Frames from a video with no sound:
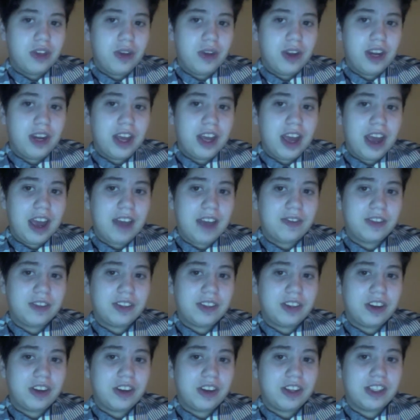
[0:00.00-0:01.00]
Three and a half
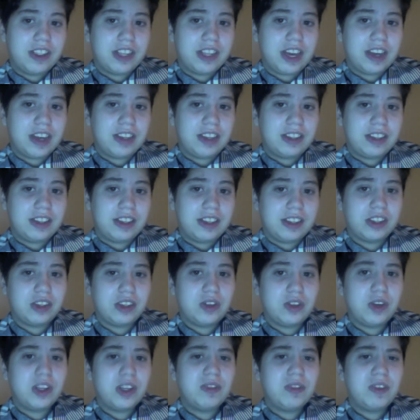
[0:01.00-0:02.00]
stars out of six.
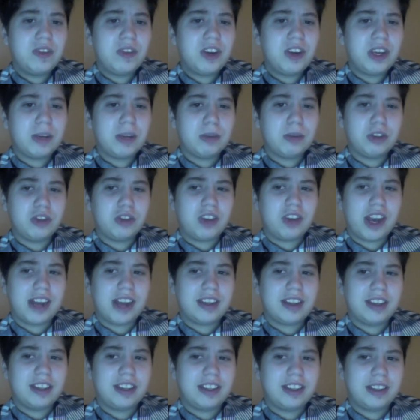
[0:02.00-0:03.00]
Story's very
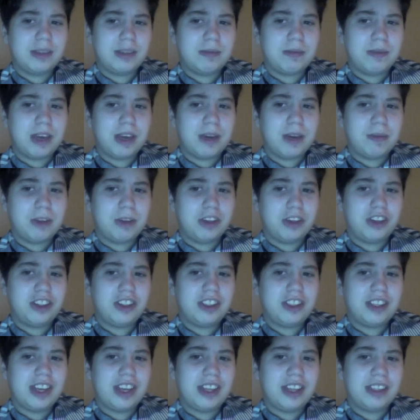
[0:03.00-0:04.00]
abstract and doesn't make much
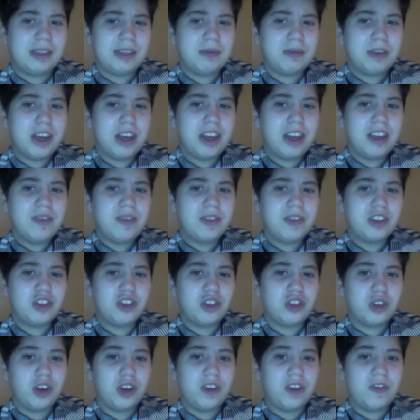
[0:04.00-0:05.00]
sense. I'm not even
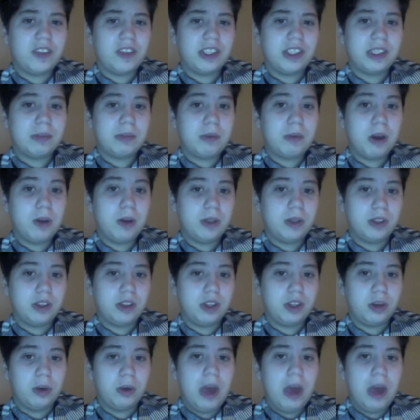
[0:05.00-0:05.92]
sure if it's supposed to.